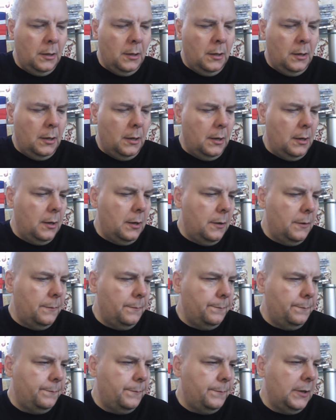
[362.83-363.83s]
Yeah,
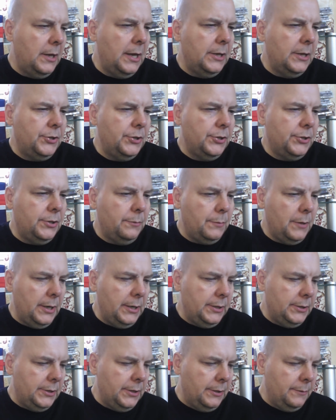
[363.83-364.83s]
it's just
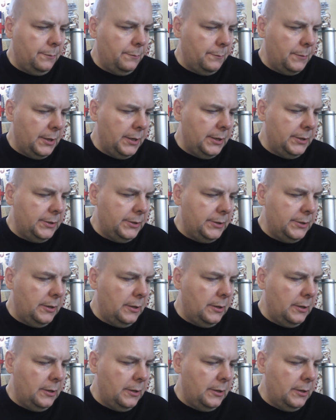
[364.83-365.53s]
amazing album.